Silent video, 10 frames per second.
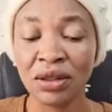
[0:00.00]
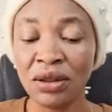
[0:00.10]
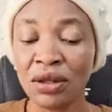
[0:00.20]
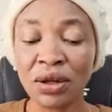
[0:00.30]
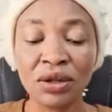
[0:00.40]

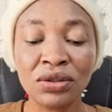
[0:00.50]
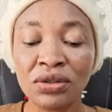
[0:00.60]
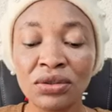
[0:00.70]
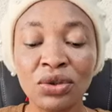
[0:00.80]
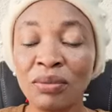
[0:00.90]
Not
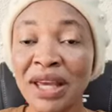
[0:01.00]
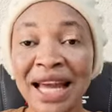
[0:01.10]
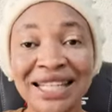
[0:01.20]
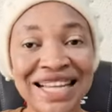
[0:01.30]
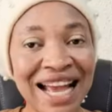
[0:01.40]
to be
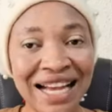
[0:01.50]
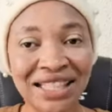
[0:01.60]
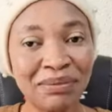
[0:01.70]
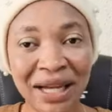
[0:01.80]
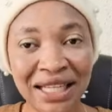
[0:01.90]

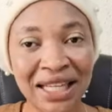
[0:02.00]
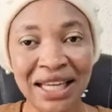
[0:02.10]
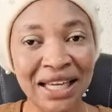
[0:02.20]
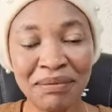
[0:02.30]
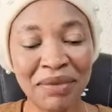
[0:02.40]
attacked by
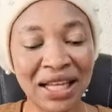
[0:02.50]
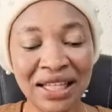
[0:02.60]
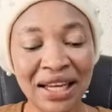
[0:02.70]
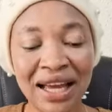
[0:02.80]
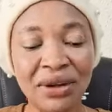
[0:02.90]

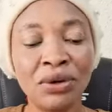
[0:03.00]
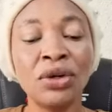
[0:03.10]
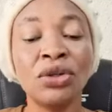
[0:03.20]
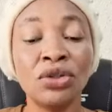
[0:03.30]
the lion.